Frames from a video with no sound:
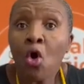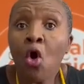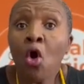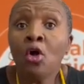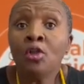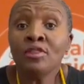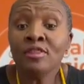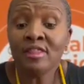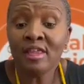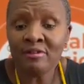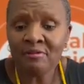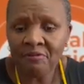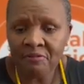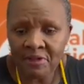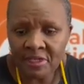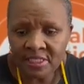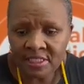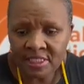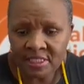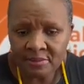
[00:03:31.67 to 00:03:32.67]
on the
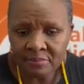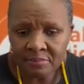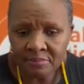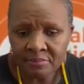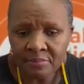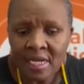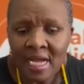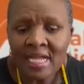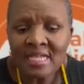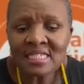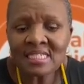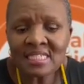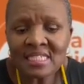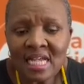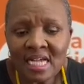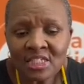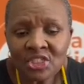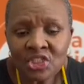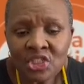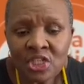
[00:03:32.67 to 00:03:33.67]
victim,
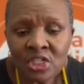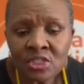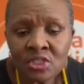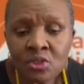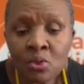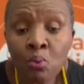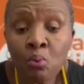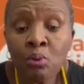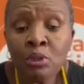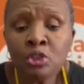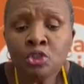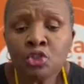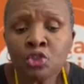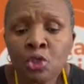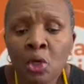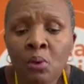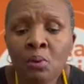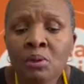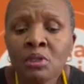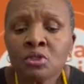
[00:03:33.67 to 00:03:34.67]
such as
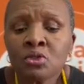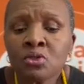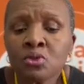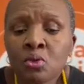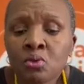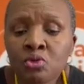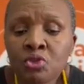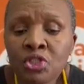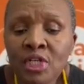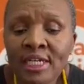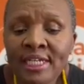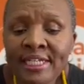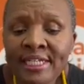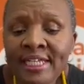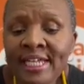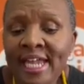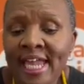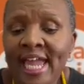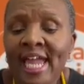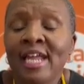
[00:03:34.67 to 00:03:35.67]
withdrawing
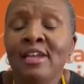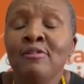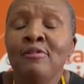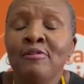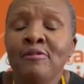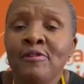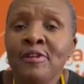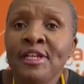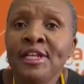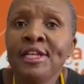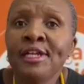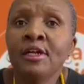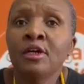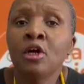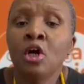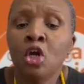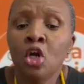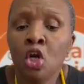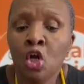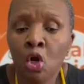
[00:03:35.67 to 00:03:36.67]
socially and
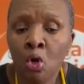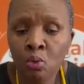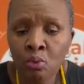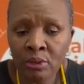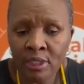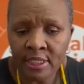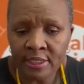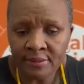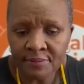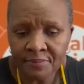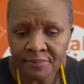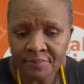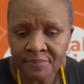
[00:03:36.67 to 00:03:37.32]
feeling lonely.